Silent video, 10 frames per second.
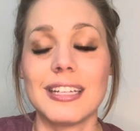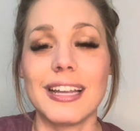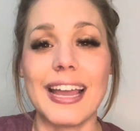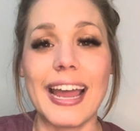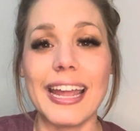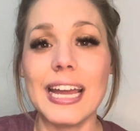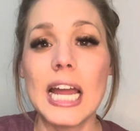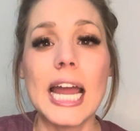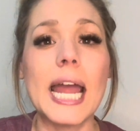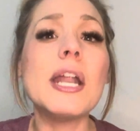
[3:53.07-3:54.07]
Okay?
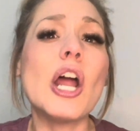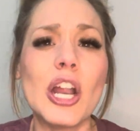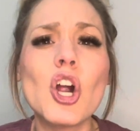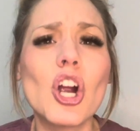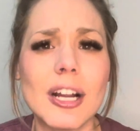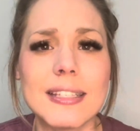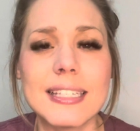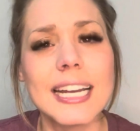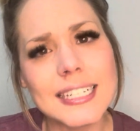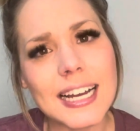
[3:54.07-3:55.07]
It, it hurts.
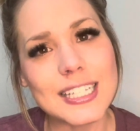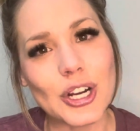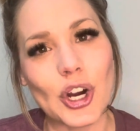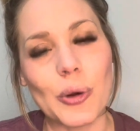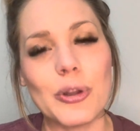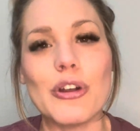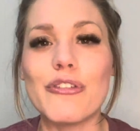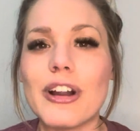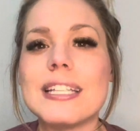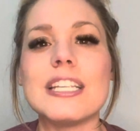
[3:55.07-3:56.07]
It does hurt when your
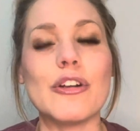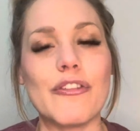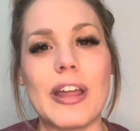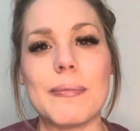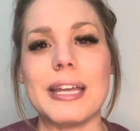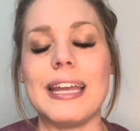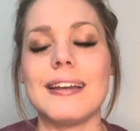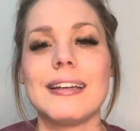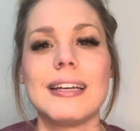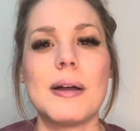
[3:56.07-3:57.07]
friends and your family
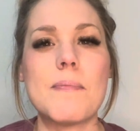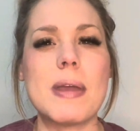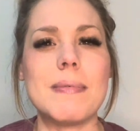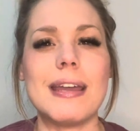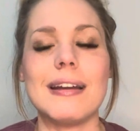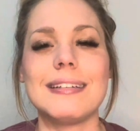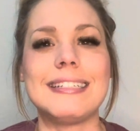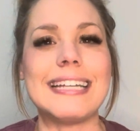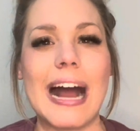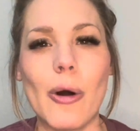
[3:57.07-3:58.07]
maybe
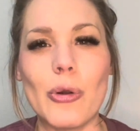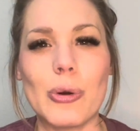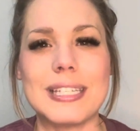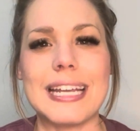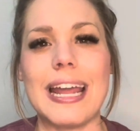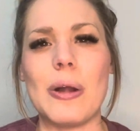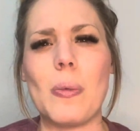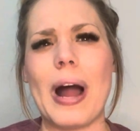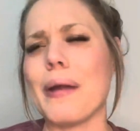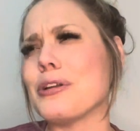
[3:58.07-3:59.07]
doubt or say,
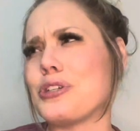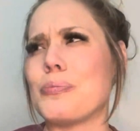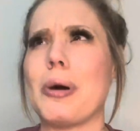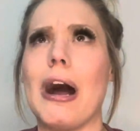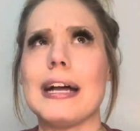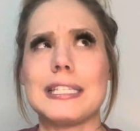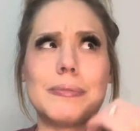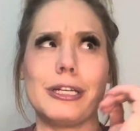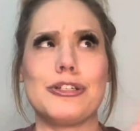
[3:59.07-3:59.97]
why would you possibly